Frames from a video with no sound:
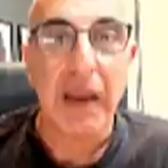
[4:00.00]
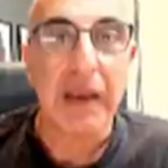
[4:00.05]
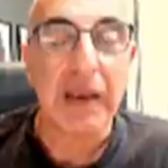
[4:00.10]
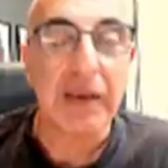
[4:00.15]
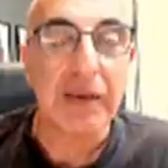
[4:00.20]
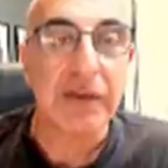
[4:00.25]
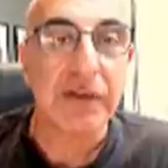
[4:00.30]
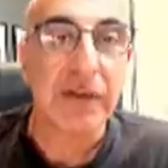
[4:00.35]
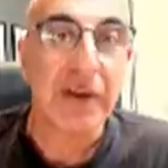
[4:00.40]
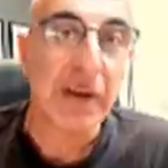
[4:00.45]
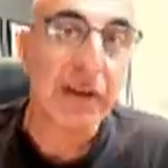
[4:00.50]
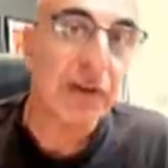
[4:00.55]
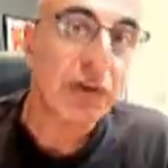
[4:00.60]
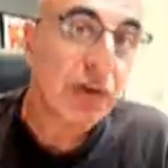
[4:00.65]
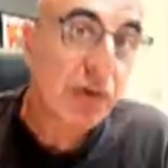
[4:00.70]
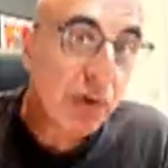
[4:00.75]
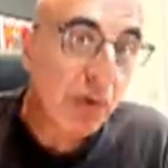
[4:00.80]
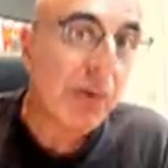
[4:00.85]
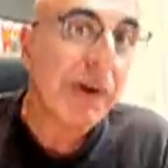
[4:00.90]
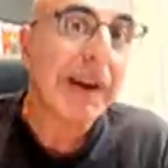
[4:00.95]
is uh,
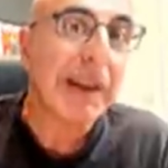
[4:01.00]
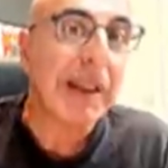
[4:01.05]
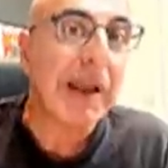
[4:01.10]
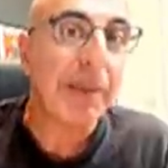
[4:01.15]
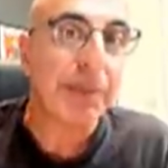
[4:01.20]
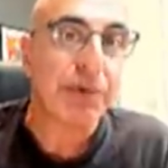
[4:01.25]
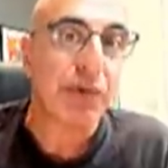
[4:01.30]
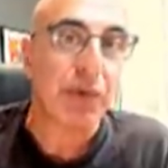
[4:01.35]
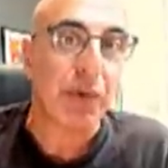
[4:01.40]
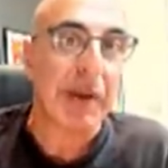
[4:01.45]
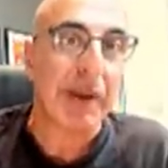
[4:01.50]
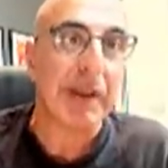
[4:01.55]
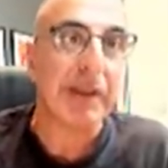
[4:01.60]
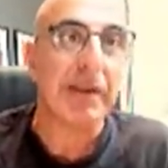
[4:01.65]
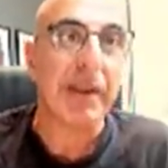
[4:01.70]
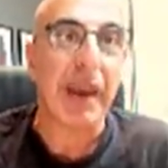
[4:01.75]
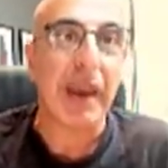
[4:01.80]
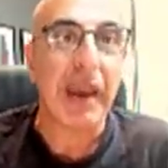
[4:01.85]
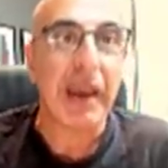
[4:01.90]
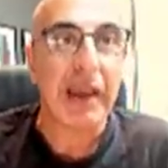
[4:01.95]
during an uptrend
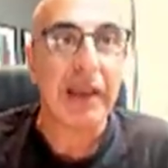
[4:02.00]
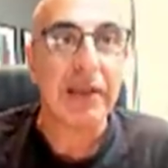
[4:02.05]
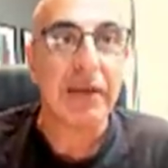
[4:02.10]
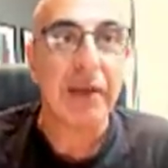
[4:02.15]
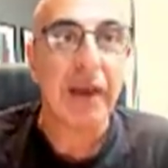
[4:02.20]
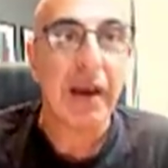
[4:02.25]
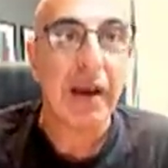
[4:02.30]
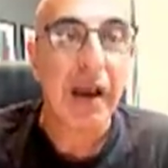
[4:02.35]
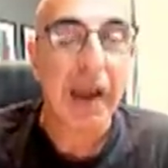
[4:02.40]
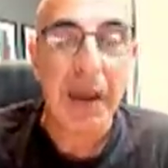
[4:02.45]
and uh,